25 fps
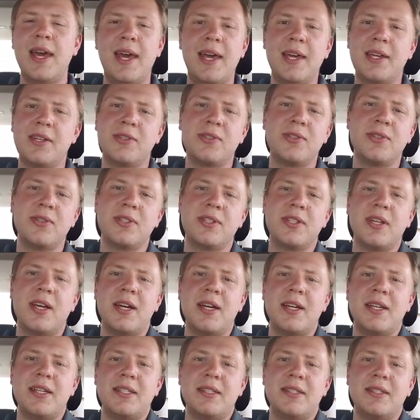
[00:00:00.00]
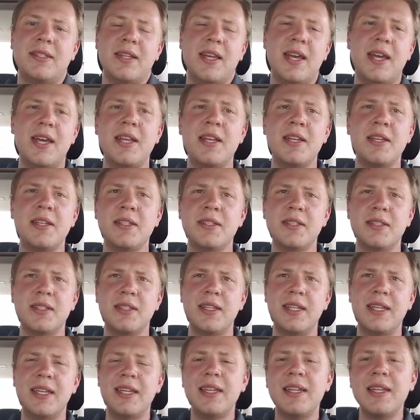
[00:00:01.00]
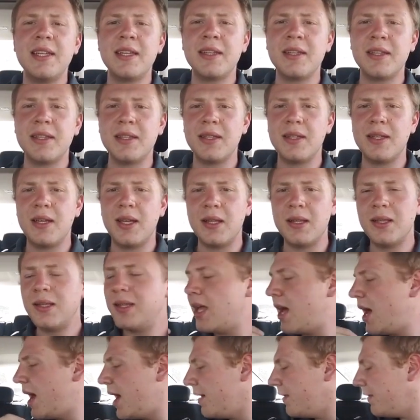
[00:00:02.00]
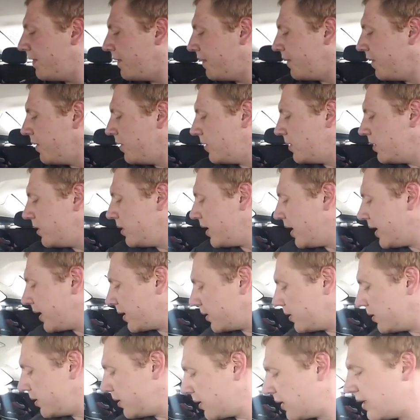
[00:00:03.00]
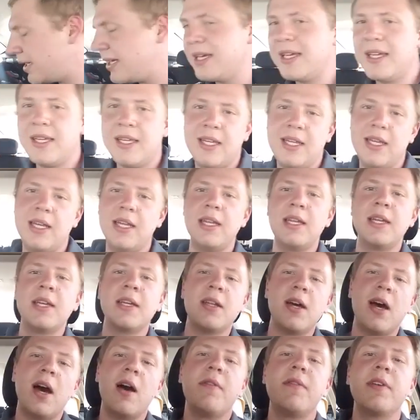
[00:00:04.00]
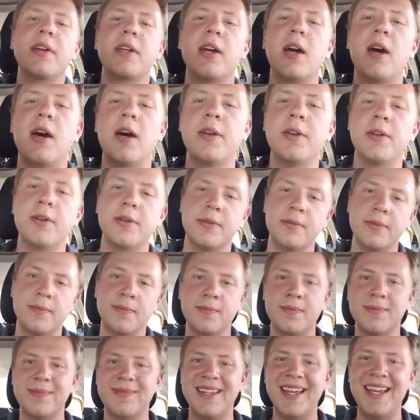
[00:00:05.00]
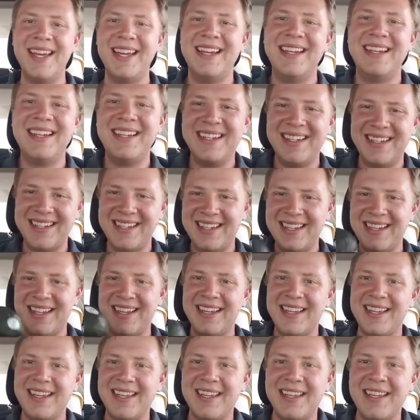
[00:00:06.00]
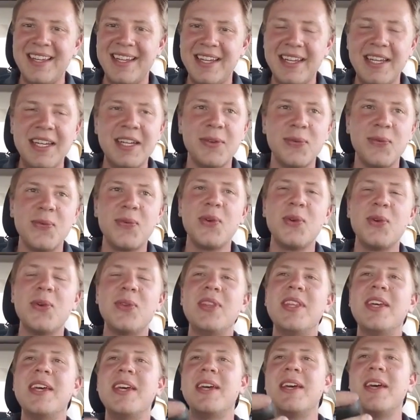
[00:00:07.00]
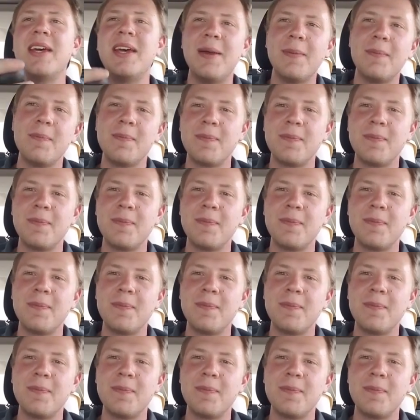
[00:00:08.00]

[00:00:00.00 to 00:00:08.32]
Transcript: exercise, and eating a live food. Like, look, eating an avocado, eating food that